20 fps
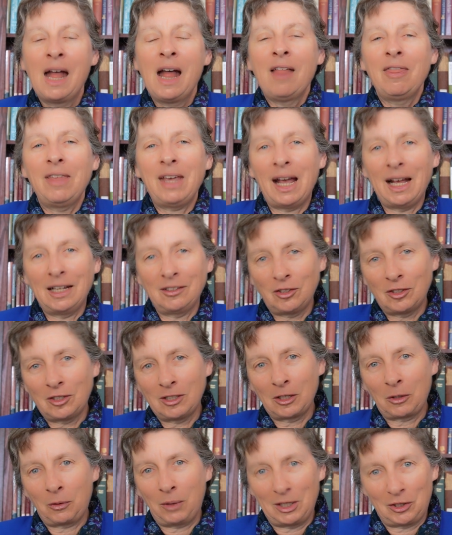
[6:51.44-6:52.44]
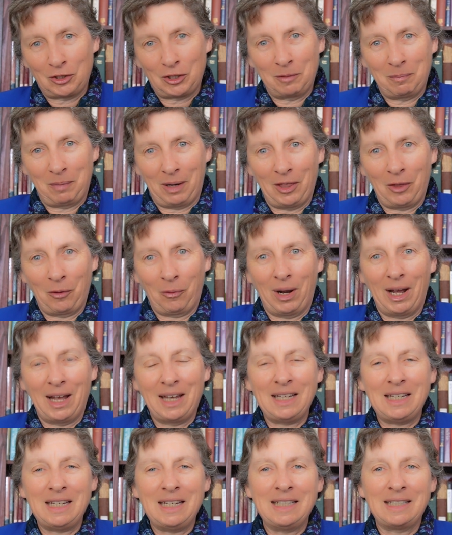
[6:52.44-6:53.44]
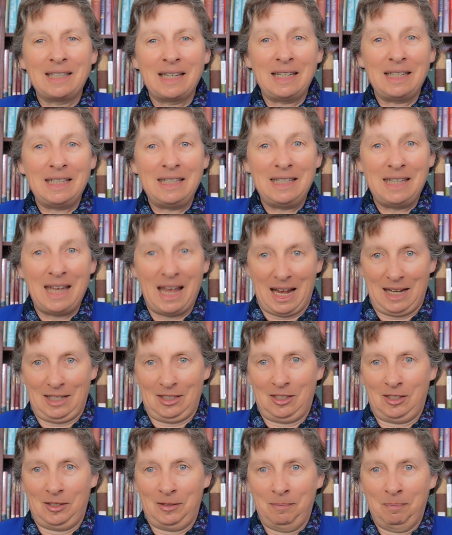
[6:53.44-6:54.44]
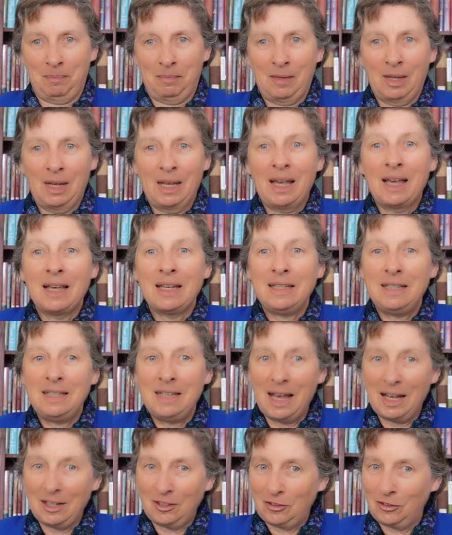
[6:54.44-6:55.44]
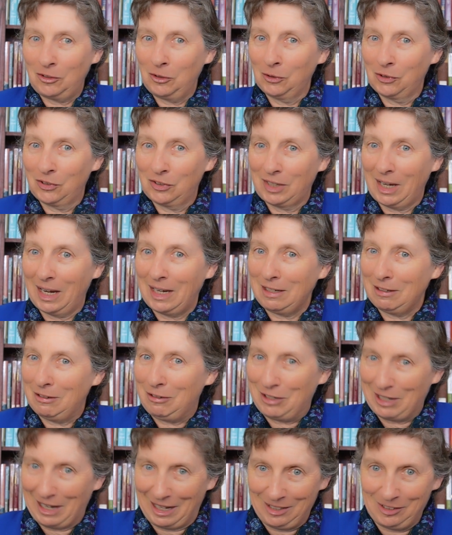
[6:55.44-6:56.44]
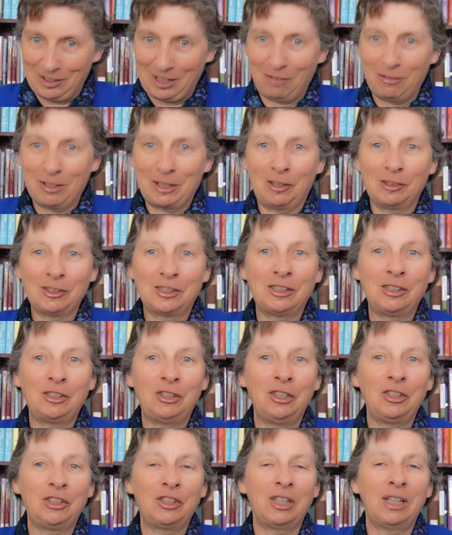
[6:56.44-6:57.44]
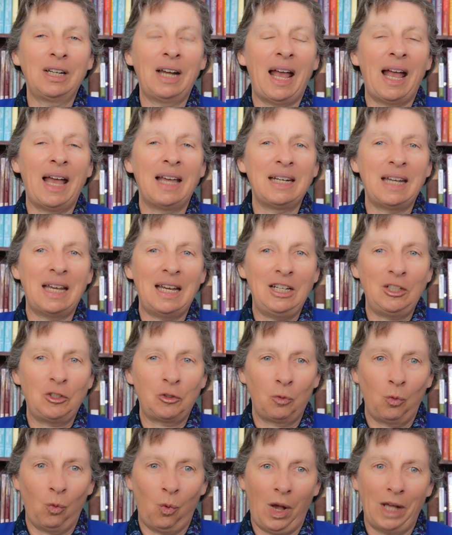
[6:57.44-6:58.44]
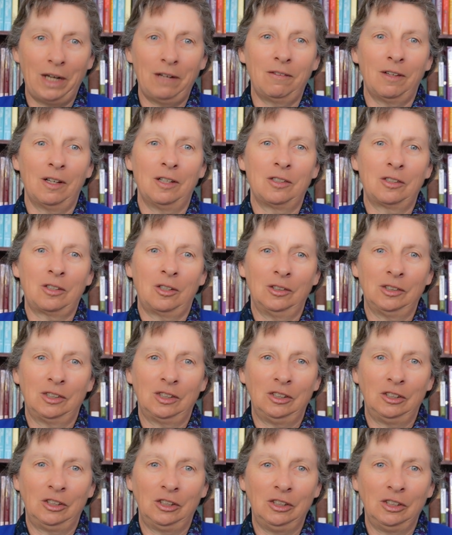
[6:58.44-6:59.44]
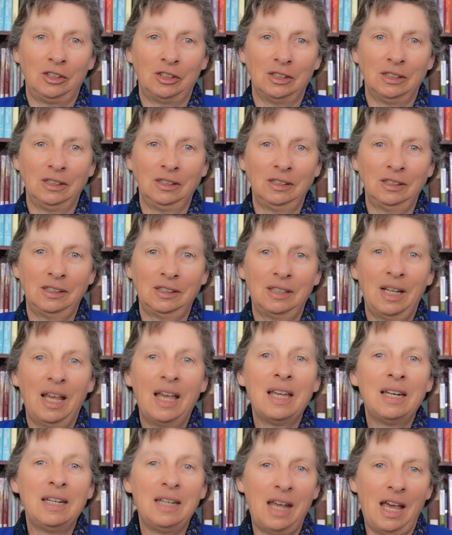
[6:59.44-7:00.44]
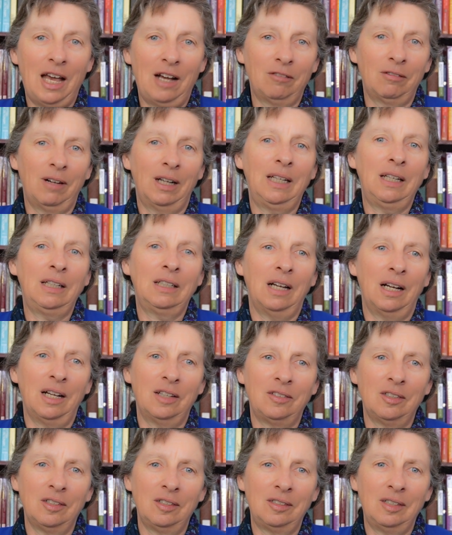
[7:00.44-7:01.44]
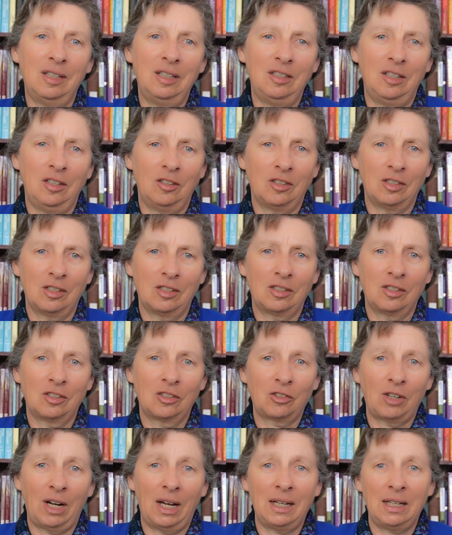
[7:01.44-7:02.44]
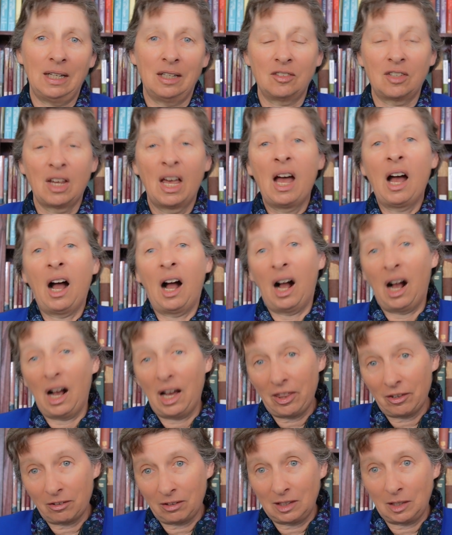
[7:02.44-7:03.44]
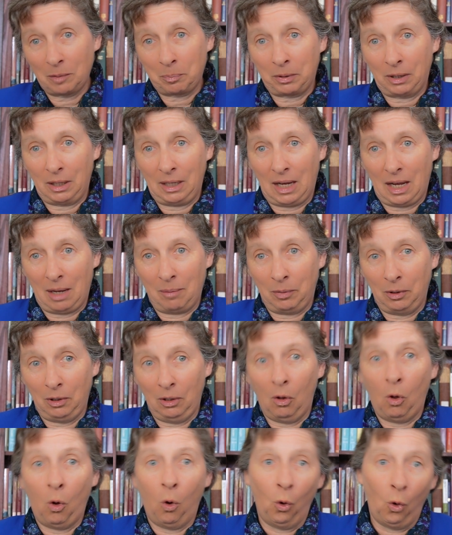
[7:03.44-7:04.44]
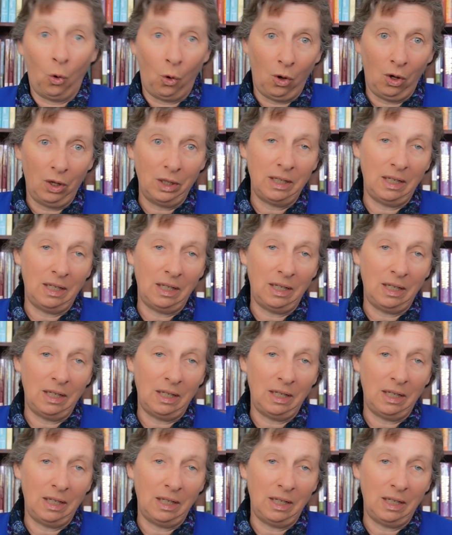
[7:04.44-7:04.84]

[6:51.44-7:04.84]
the answer to the question, by the way, is yes. Yes, your state does have a constitution, and each one of those constitutions now recognises Indigenous Australians, either in the preamble or